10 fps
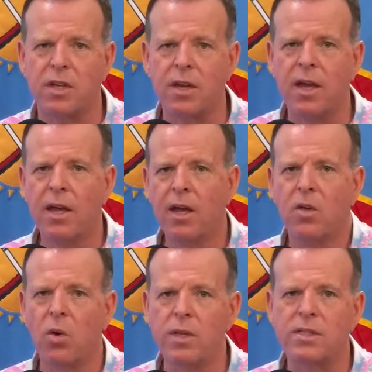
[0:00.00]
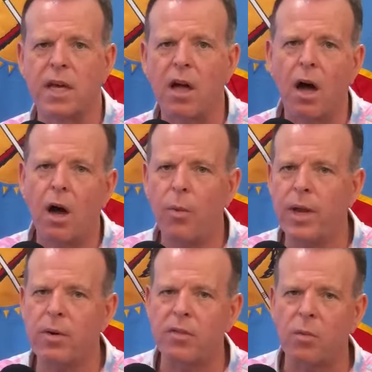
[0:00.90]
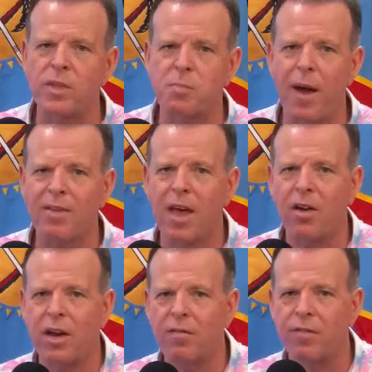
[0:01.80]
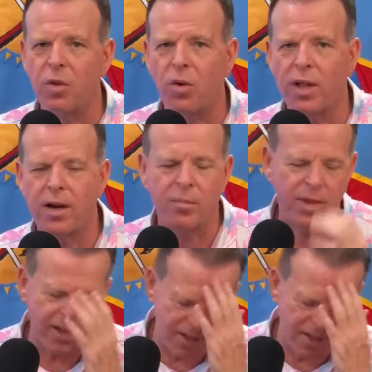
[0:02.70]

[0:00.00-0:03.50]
And Goldie's like, oh, we don't get the respect down here in Florida. And I'm like,